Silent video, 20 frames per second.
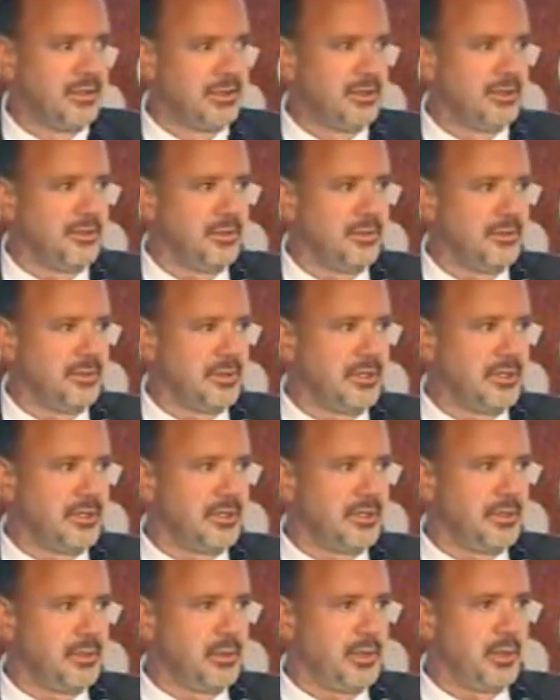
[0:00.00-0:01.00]

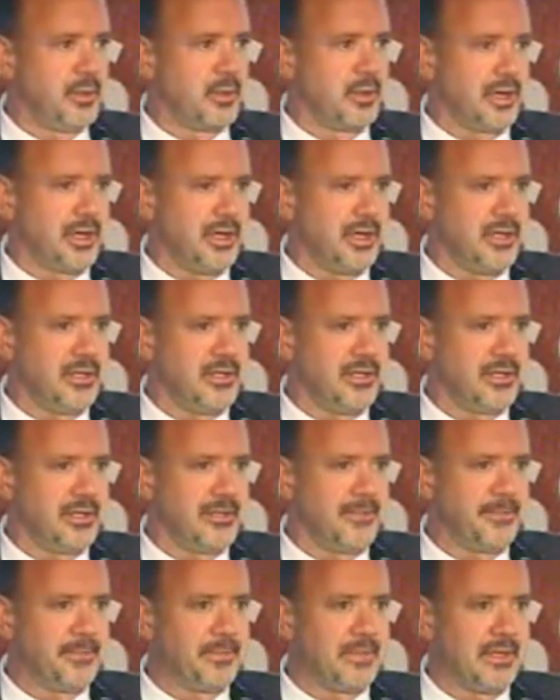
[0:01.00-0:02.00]
to doing work in
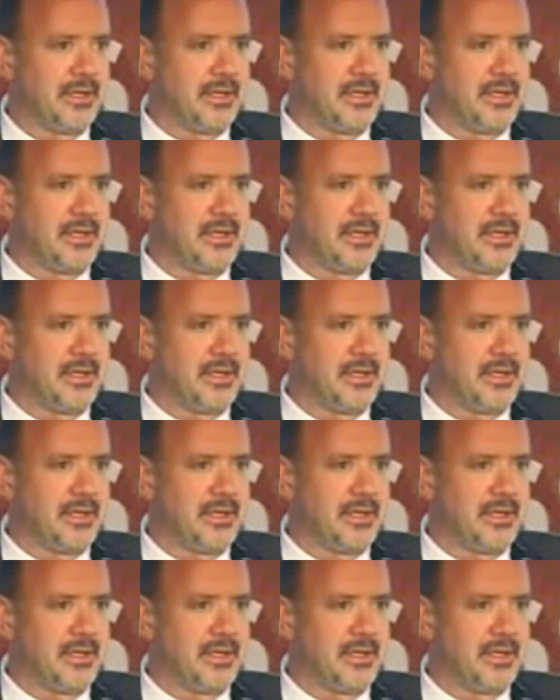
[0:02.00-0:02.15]
India.